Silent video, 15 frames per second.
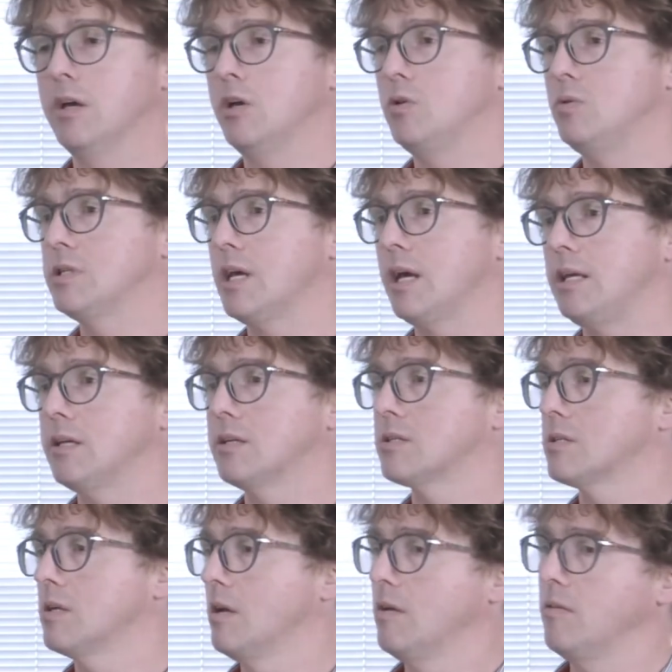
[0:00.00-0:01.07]
who
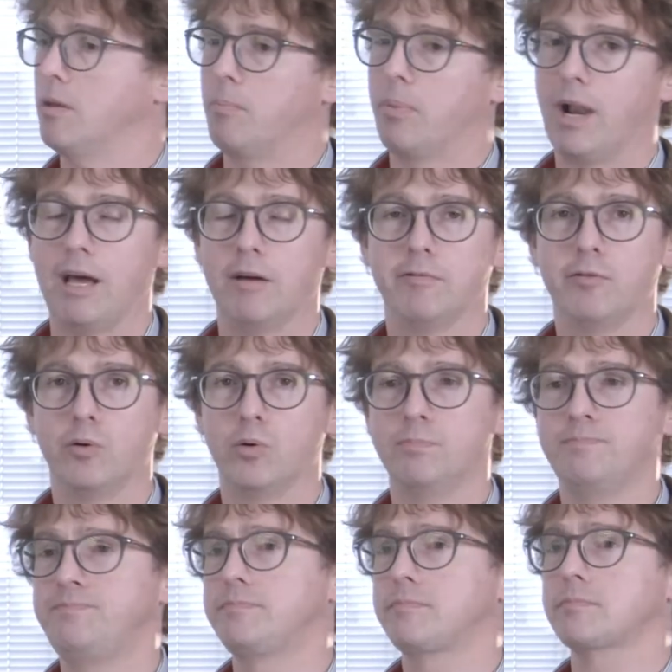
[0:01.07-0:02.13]
takes the
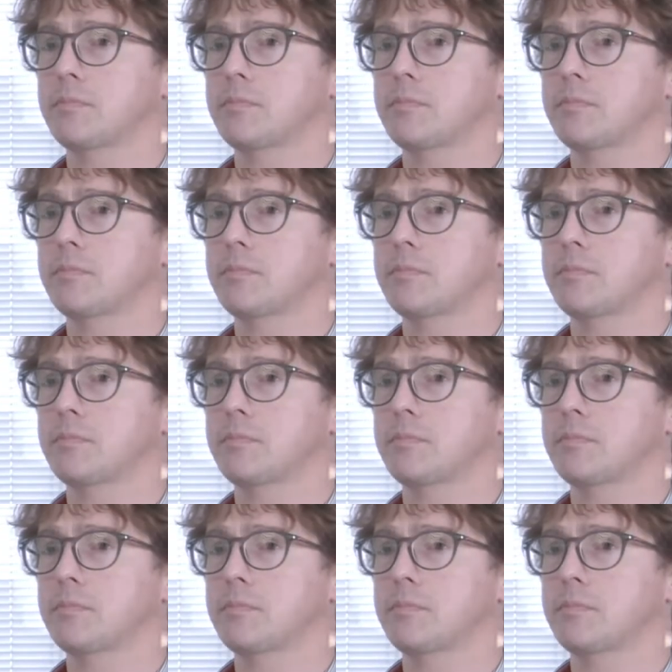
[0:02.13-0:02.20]
platform